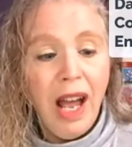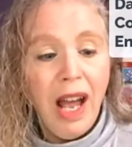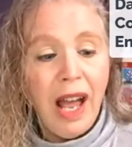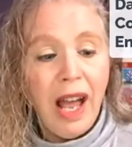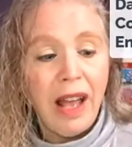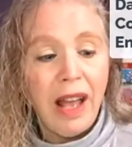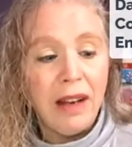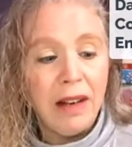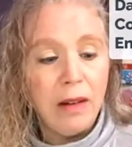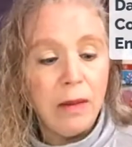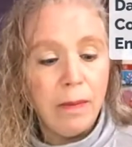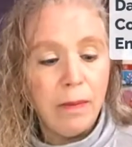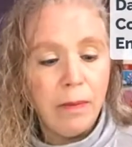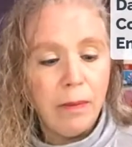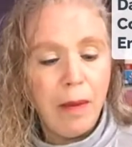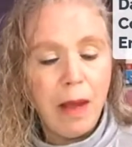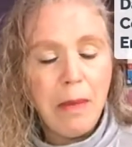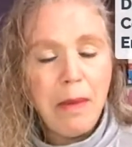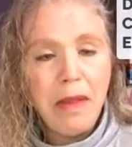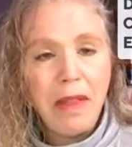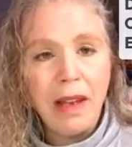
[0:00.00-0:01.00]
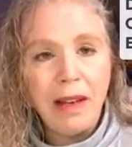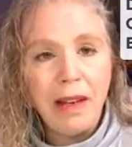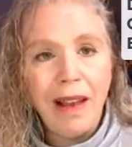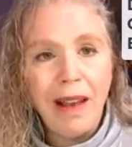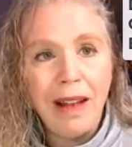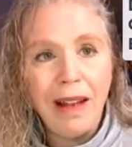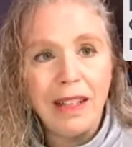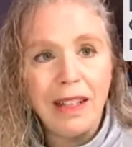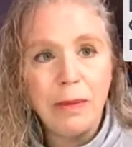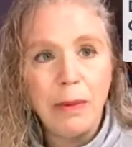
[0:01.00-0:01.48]
And maybe they
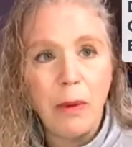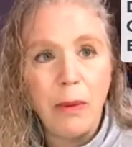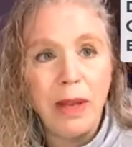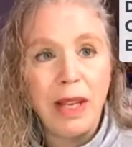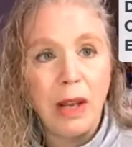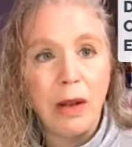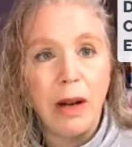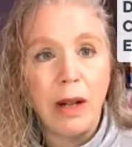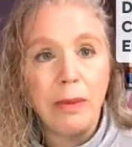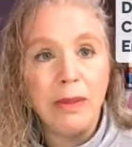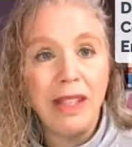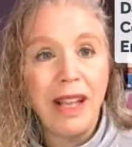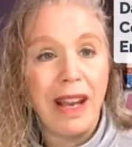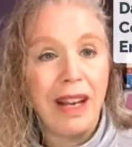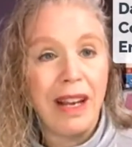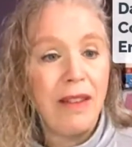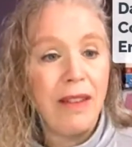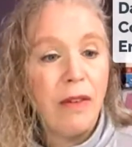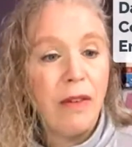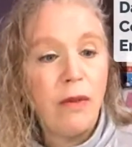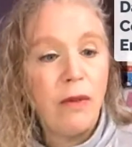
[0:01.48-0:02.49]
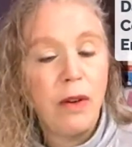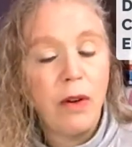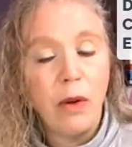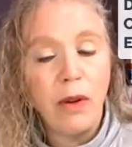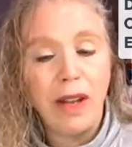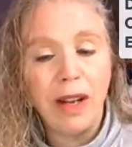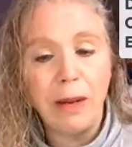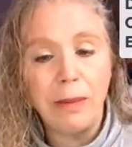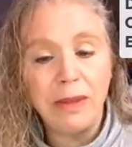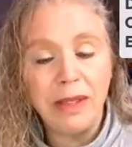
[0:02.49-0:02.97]
tell us, but we get upset, even if we don't
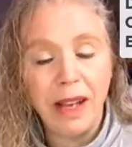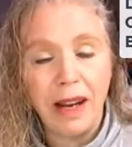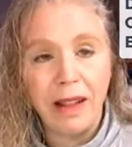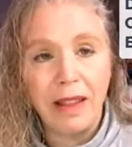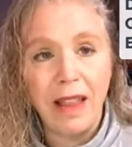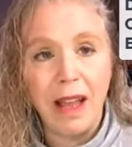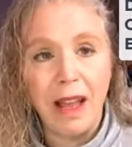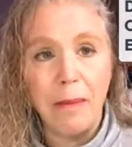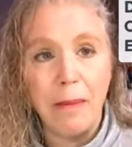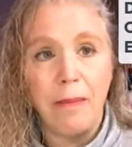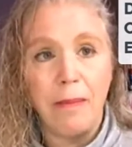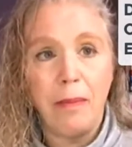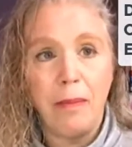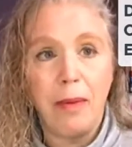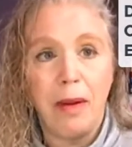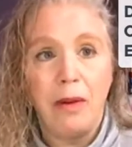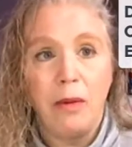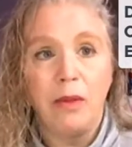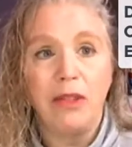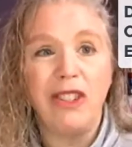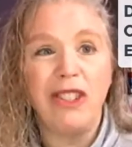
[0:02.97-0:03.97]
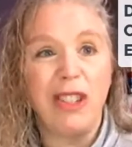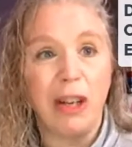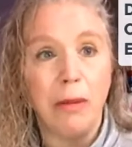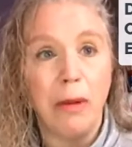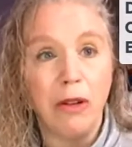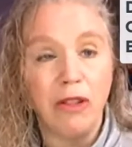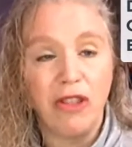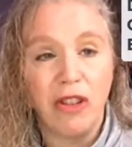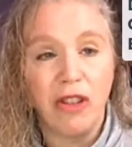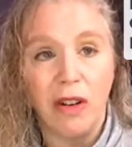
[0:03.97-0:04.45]
get upset at them. But we're just
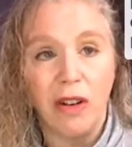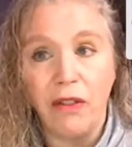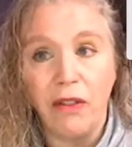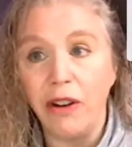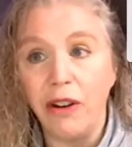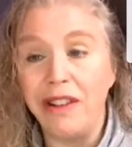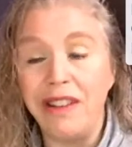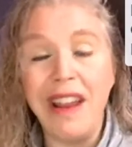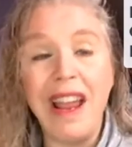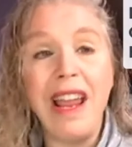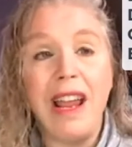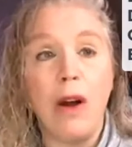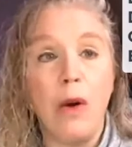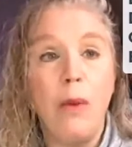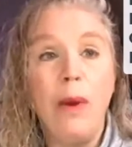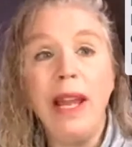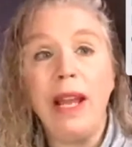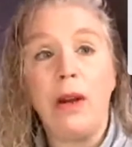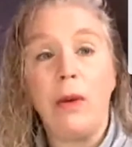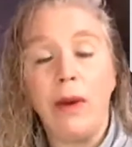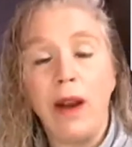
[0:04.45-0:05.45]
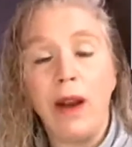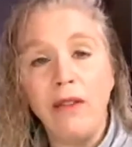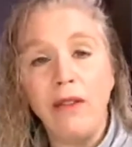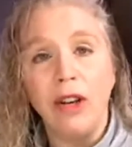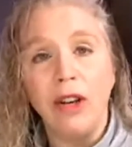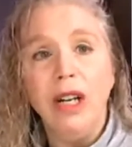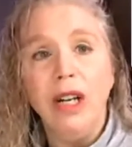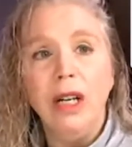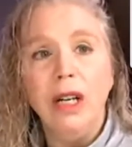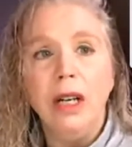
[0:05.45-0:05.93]
emotional for a day, a week,
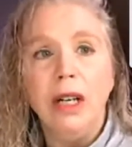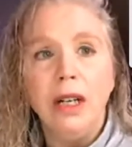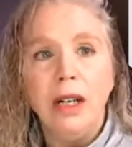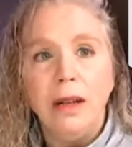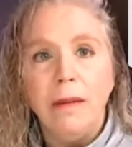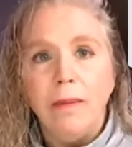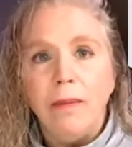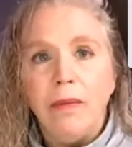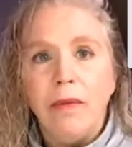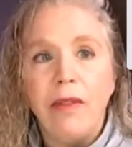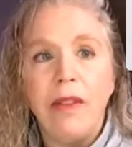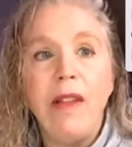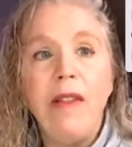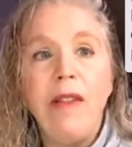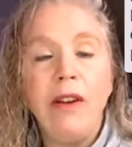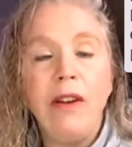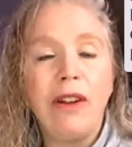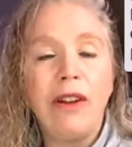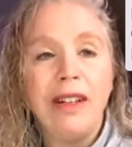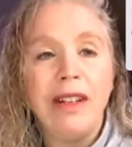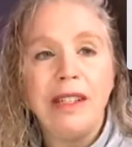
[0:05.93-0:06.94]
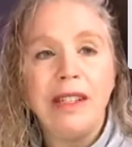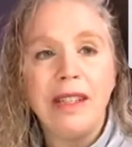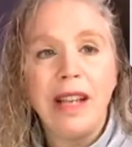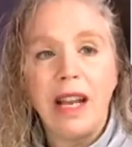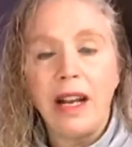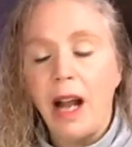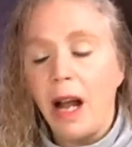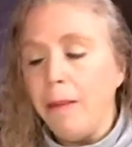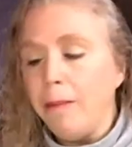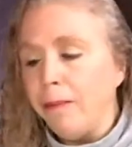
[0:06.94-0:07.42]
whatever. Then they're going to
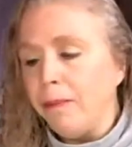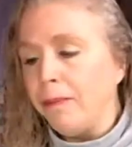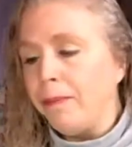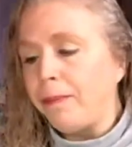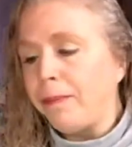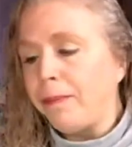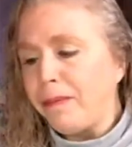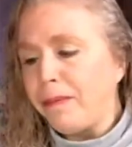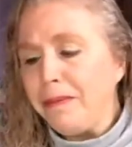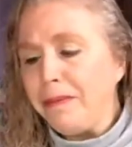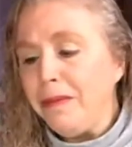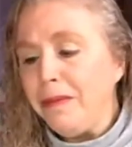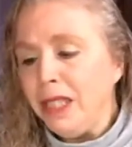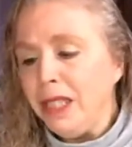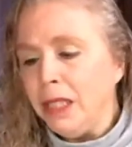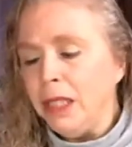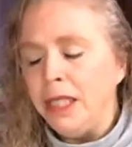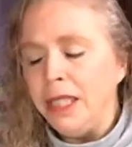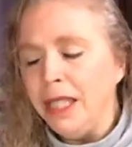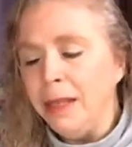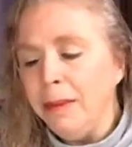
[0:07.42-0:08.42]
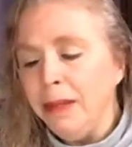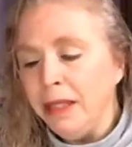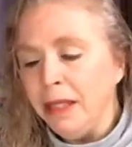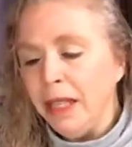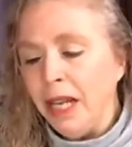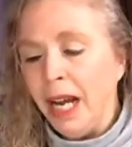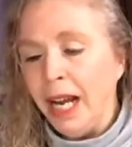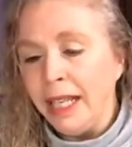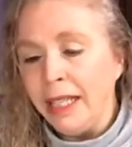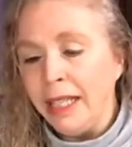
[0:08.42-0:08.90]
decide, damn
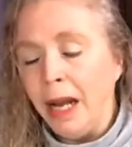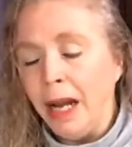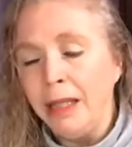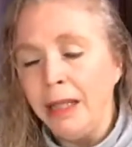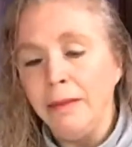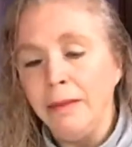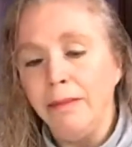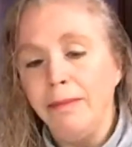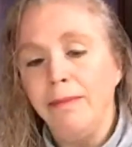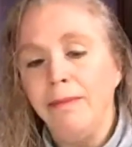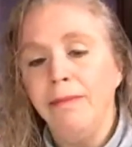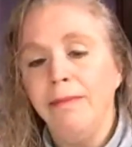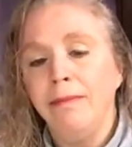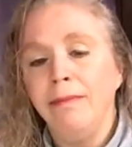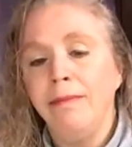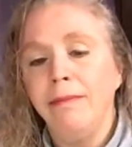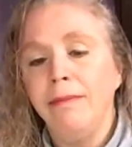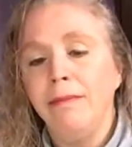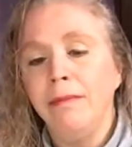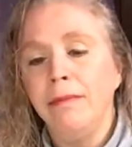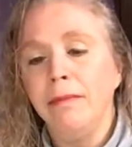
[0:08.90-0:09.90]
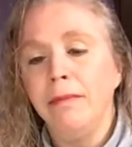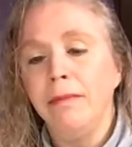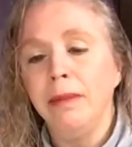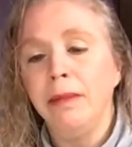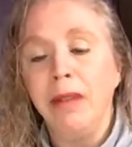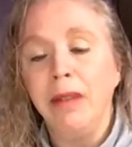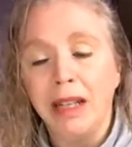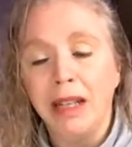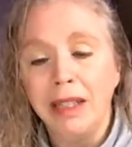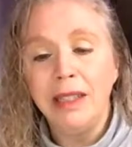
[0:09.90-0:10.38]
it,
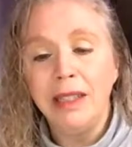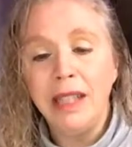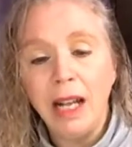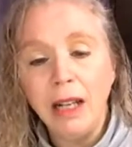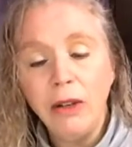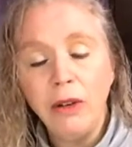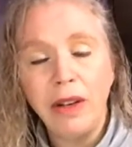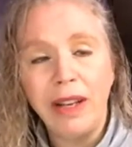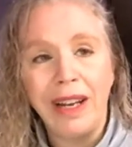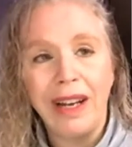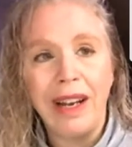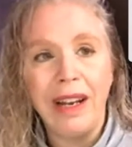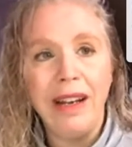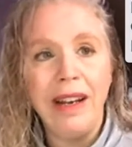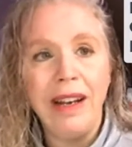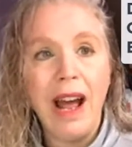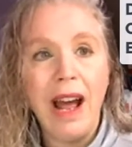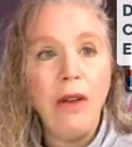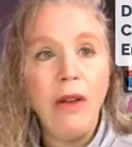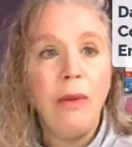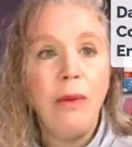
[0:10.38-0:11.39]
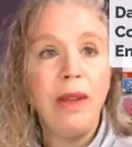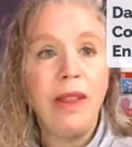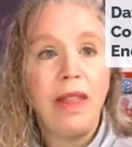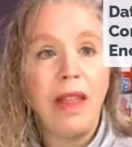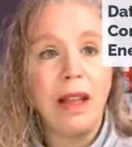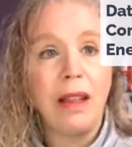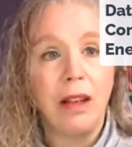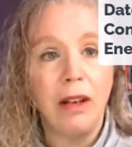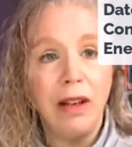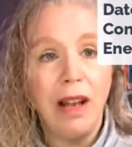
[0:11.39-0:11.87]
I'm not tell her again. And now we
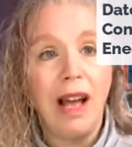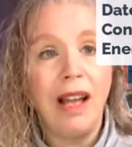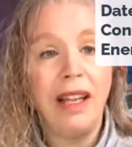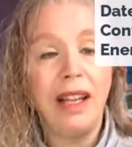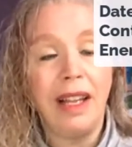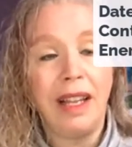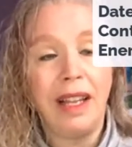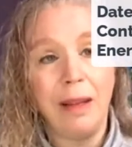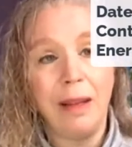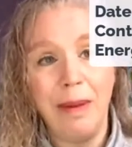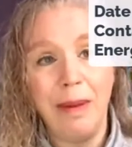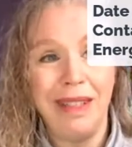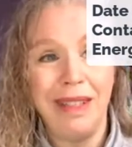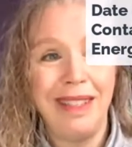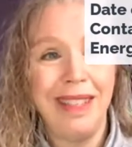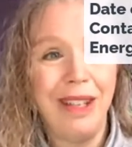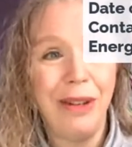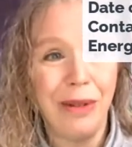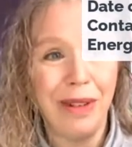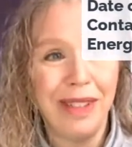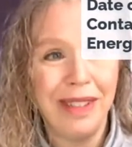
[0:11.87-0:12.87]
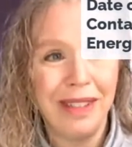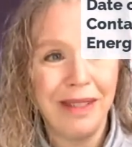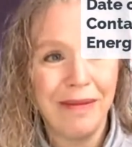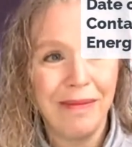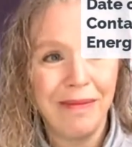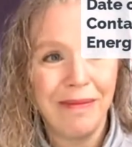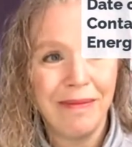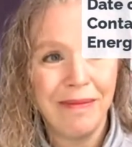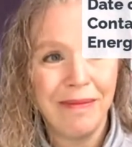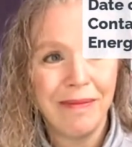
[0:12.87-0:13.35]
think they're lying and keeping secrets.
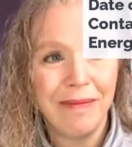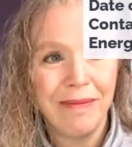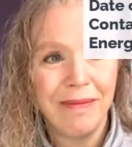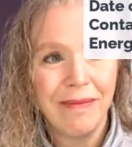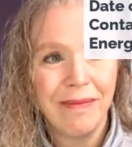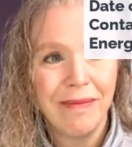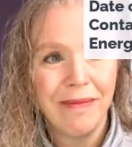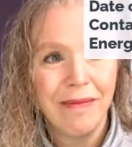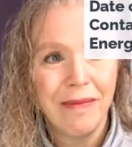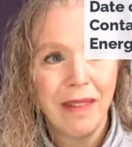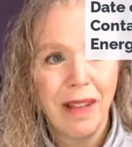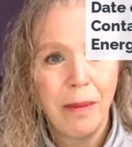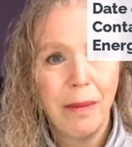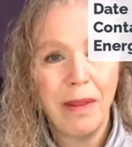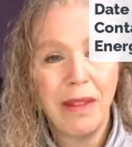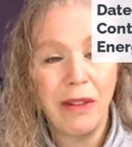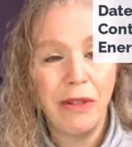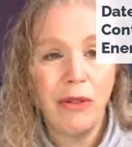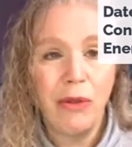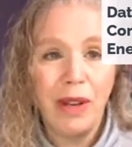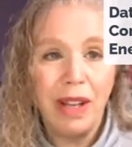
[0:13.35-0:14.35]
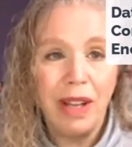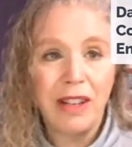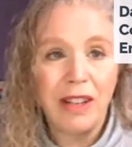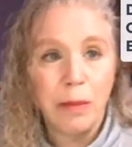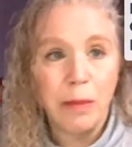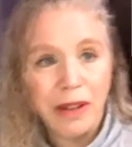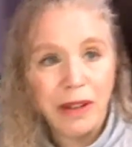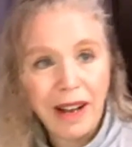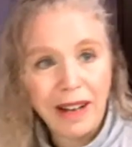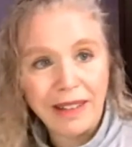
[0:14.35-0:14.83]
But they're doing it to
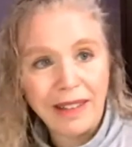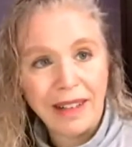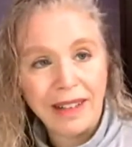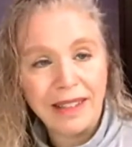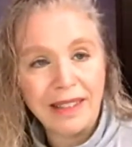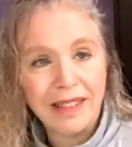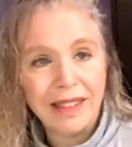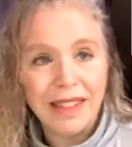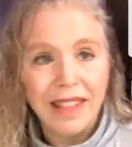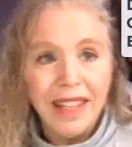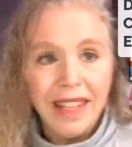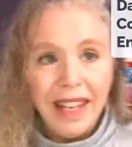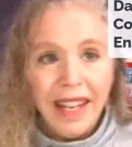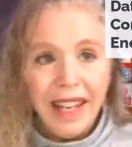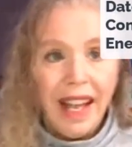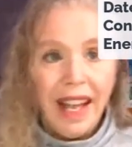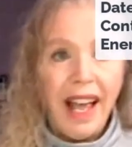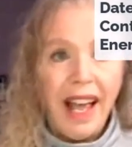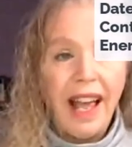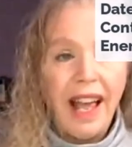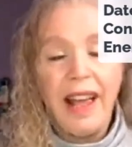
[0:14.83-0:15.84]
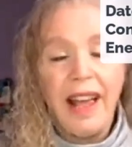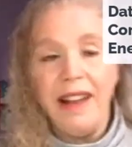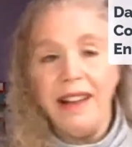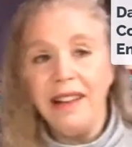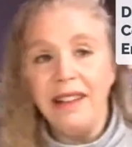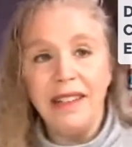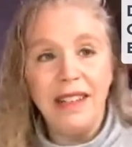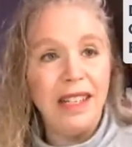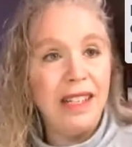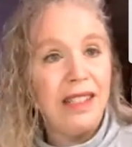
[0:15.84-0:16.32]
protect us.
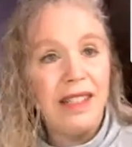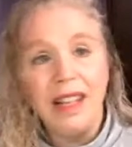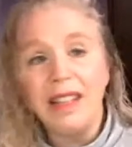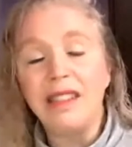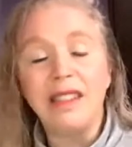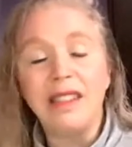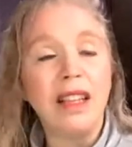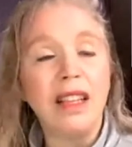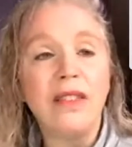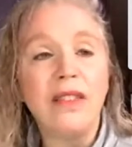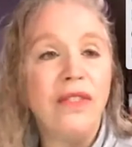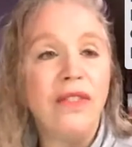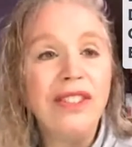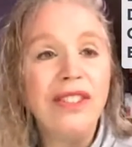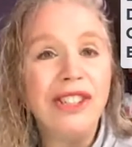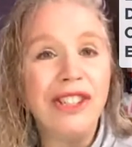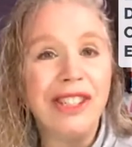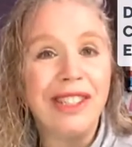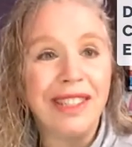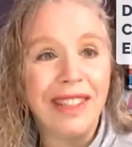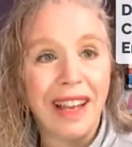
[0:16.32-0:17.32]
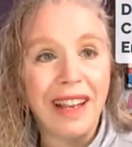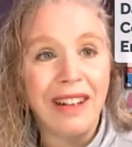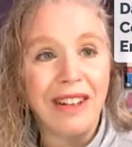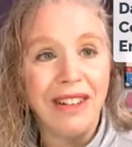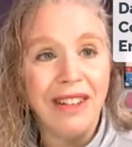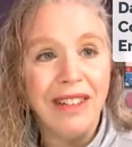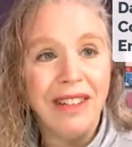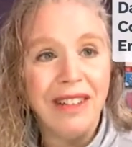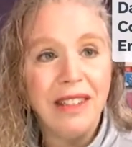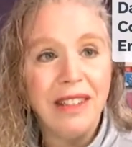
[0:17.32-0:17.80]
And it's this vicious
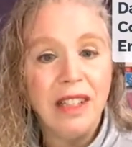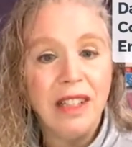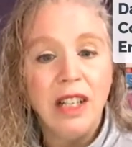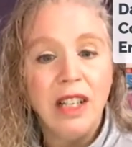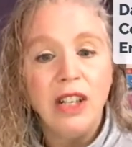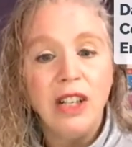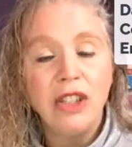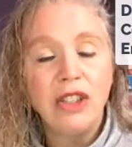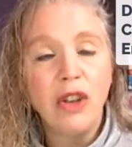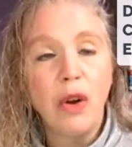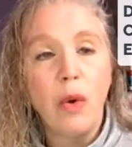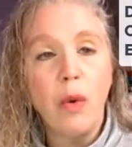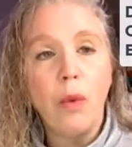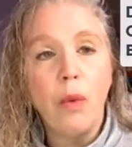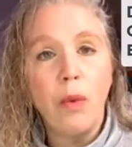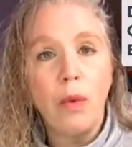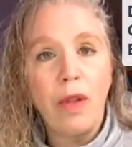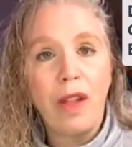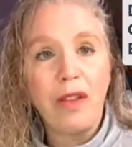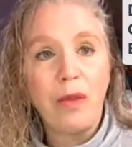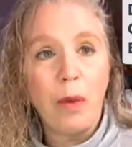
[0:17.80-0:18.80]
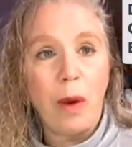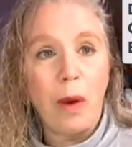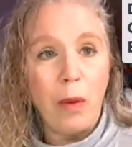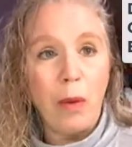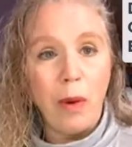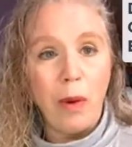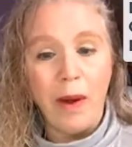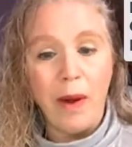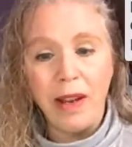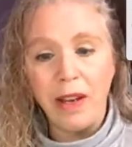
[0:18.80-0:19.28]
cycle. So that's why
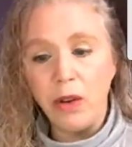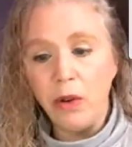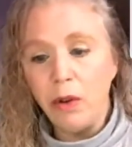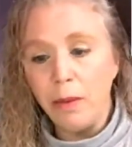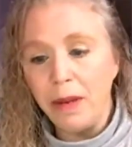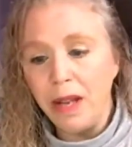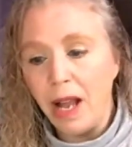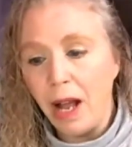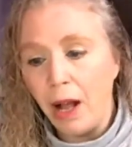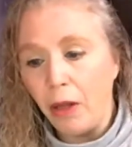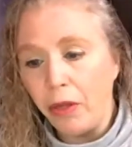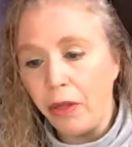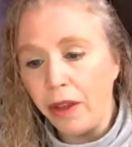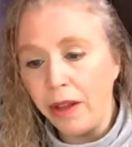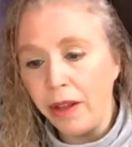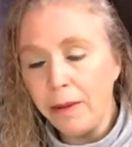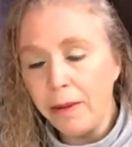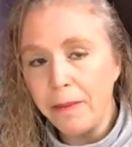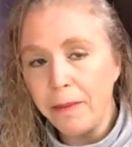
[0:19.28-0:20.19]
we want you to be healthy.